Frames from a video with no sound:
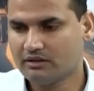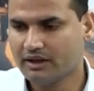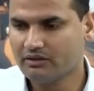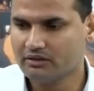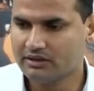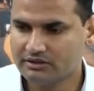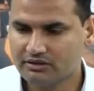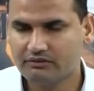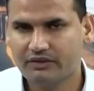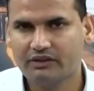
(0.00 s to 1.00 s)
rather it's
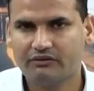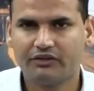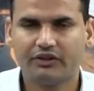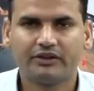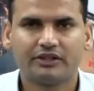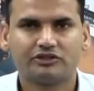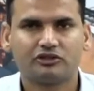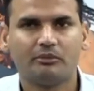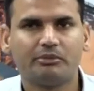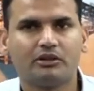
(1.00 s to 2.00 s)
very favorite
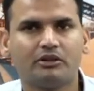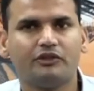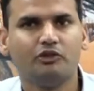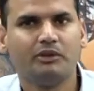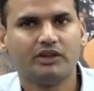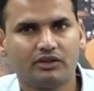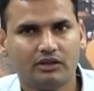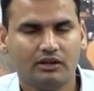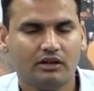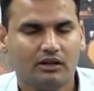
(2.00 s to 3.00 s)
topic of
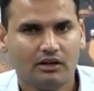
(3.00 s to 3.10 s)
UPSC.